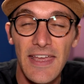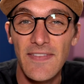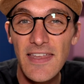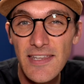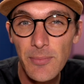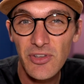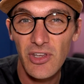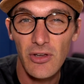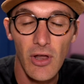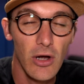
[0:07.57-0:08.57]
In this
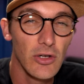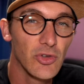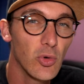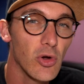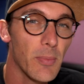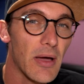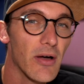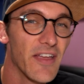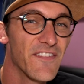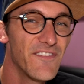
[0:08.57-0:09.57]
episode, I'm going to talk
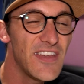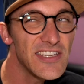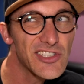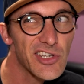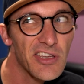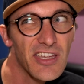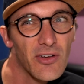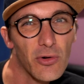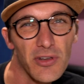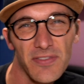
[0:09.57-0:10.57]
about a feature
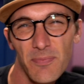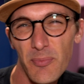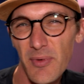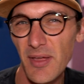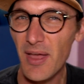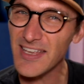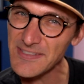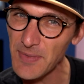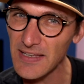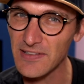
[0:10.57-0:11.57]
or an
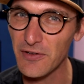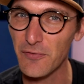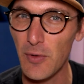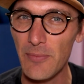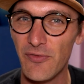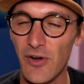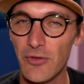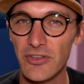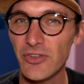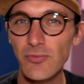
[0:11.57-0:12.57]
aspect of Webflow
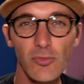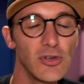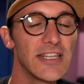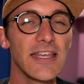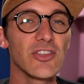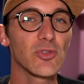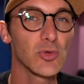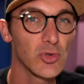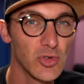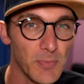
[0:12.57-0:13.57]
that doesn't really get
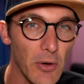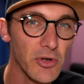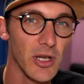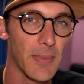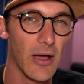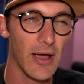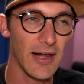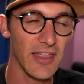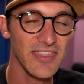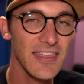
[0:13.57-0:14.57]
spoken about
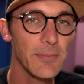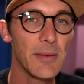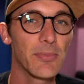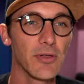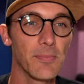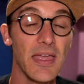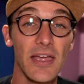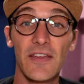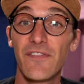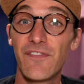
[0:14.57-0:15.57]
and I think people are a
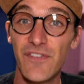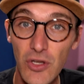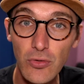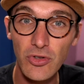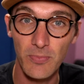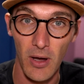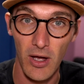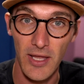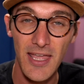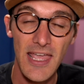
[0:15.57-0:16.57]
bit confused
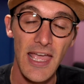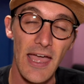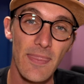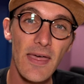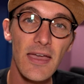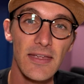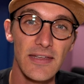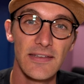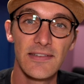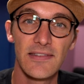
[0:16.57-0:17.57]
by, and that
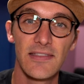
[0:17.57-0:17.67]
is